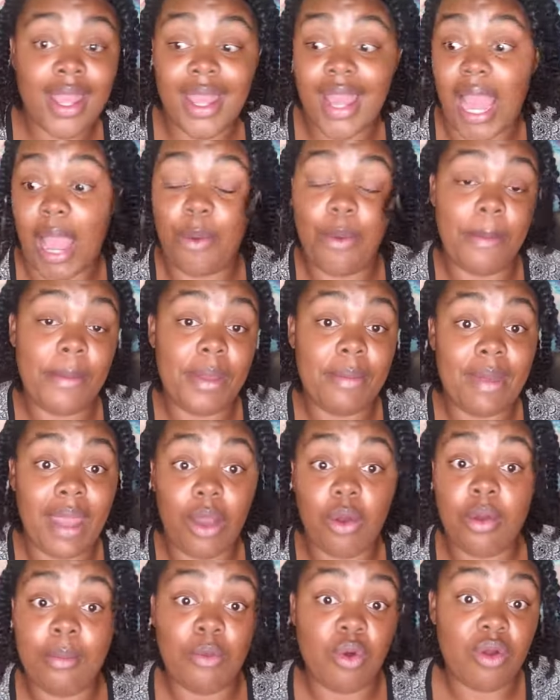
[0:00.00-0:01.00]
I will be back
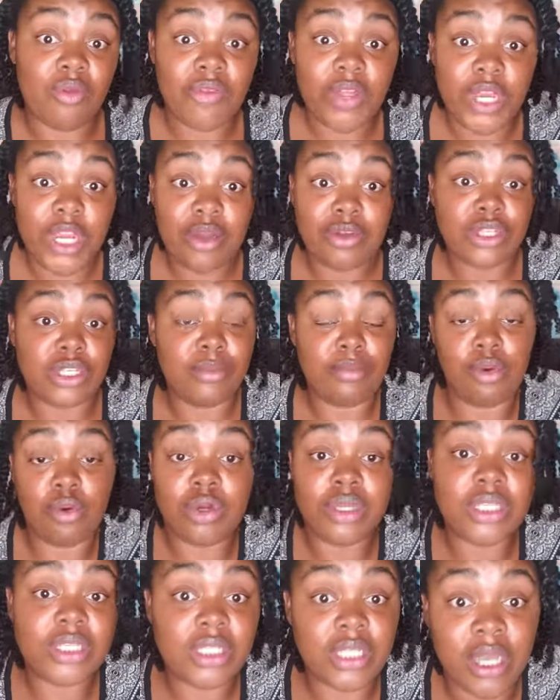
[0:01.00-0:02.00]
with more videos and more
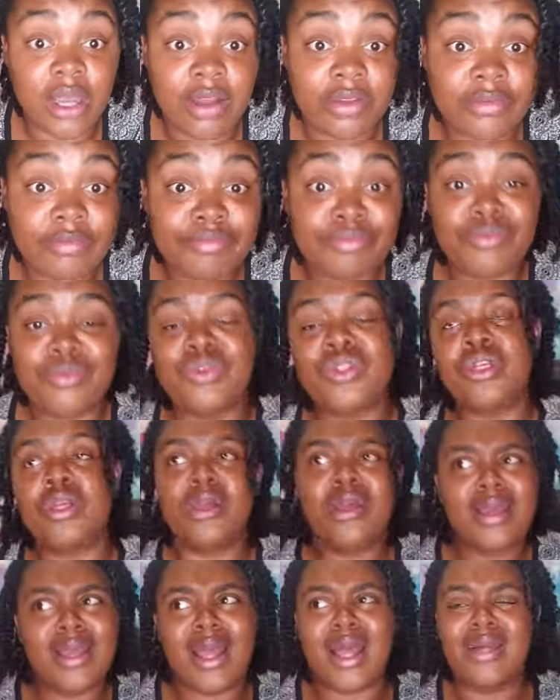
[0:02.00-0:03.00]
stuff.
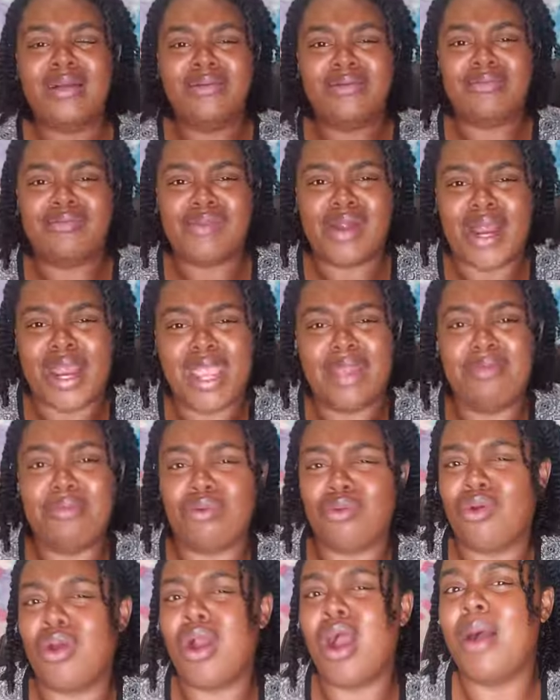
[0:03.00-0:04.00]
I can't
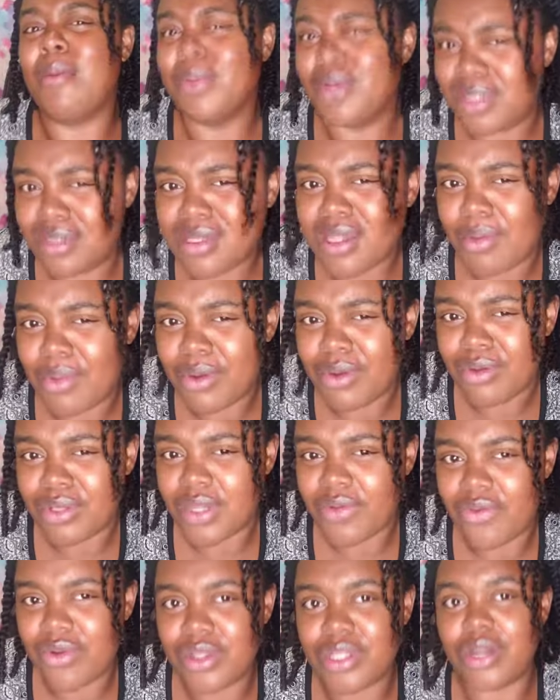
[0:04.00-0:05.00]
promise I'm gonna do
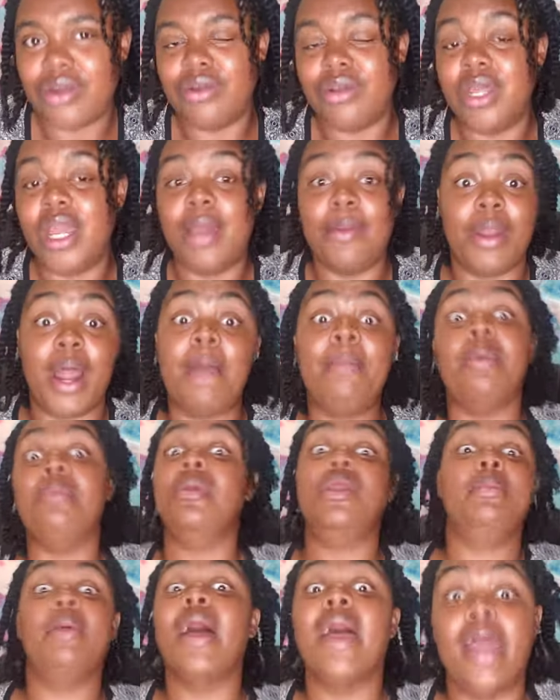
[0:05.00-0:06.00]
stuff on a certain day, but I'm gonna
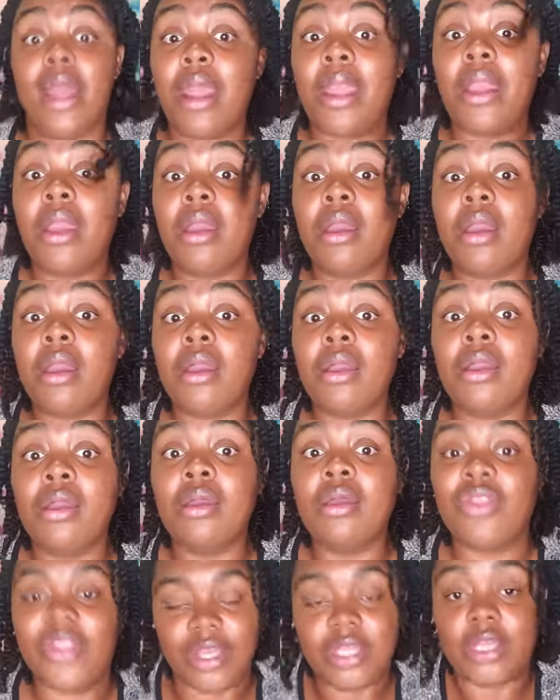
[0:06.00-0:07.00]
be back.
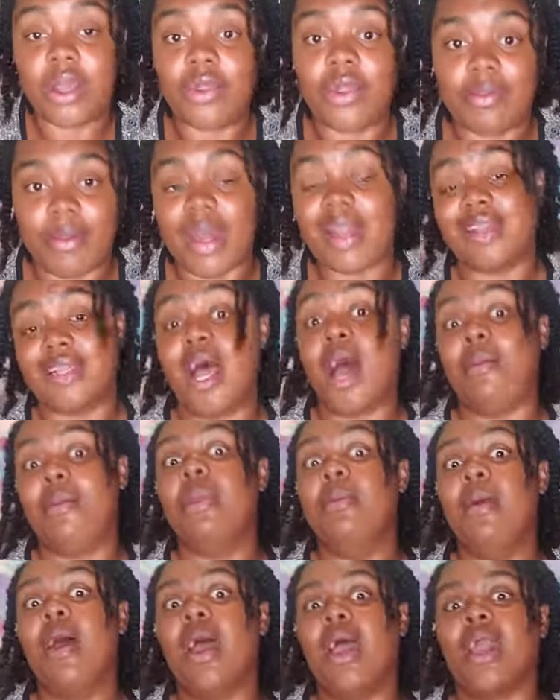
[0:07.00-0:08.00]
That's all that matters. I'll be
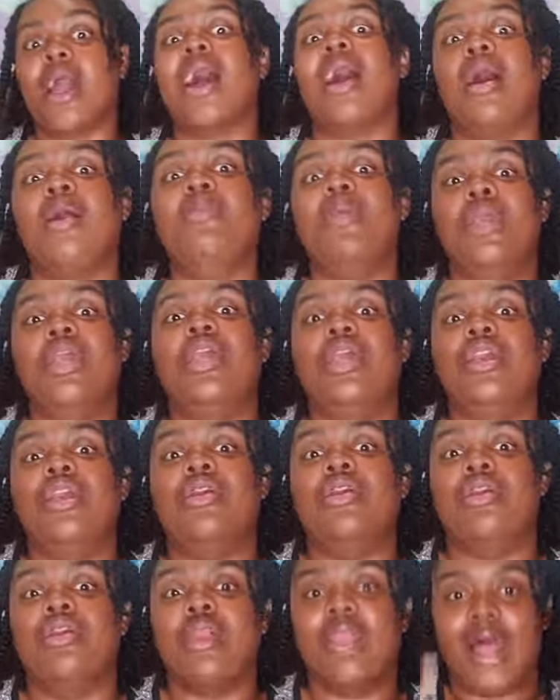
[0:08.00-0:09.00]
back. I'll be
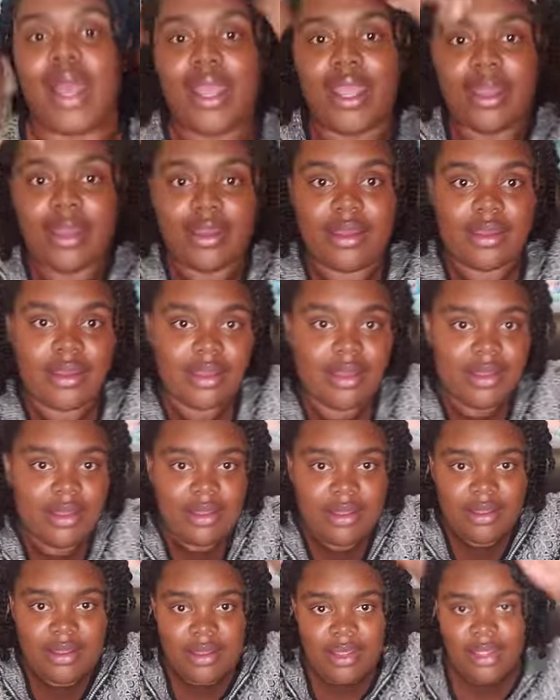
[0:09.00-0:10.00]
here, like,
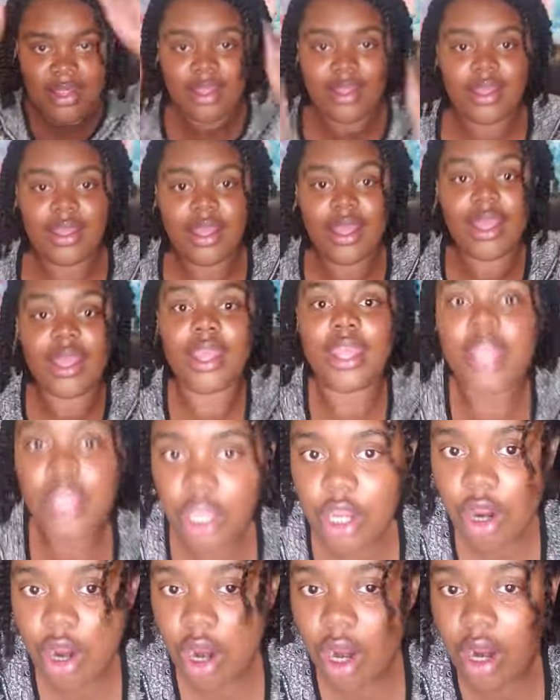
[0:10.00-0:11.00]

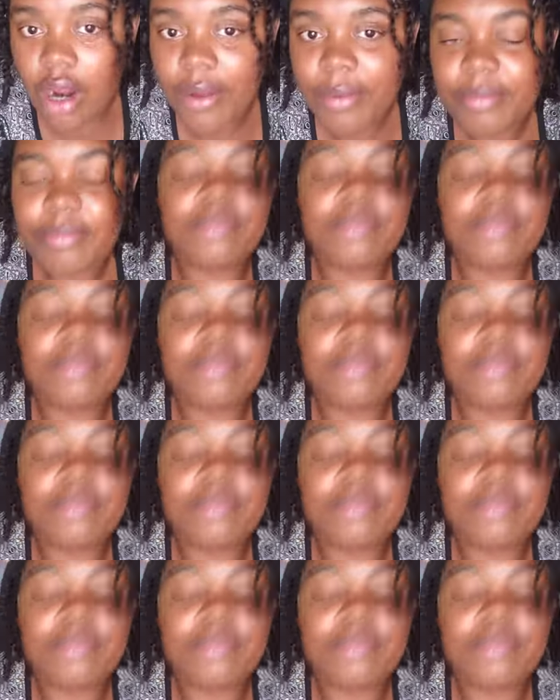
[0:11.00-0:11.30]
here.